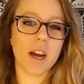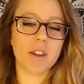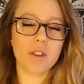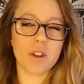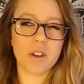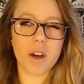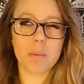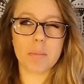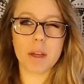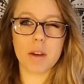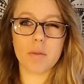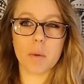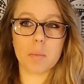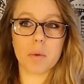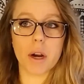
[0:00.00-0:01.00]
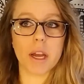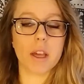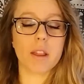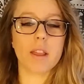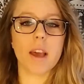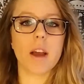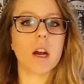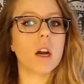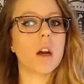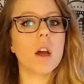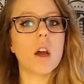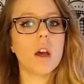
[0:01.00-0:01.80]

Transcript: I took a bit of a break there